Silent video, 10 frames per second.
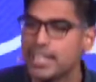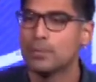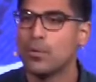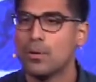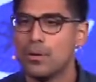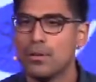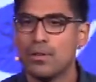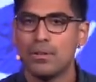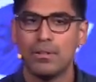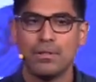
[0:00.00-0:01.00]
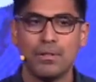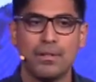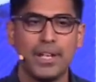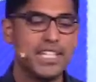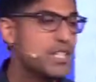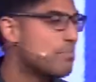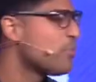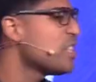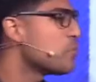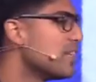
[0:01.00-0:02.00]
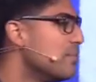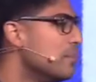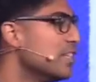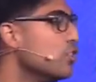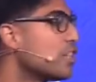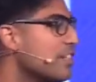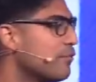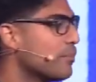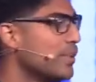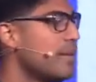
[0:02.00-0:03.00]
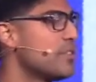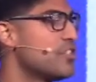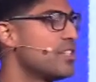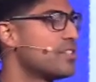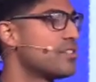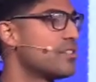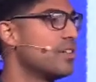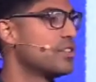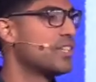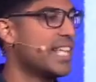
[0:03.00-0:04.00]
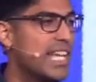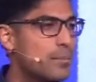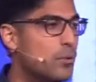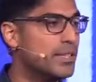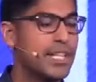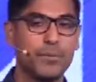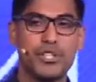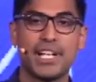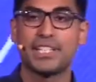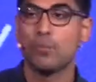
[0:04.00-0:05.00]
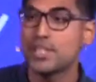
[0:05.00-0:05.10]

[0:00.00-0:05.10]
the animal. And these priests would be looking for blemishes so that the animal would get rejected.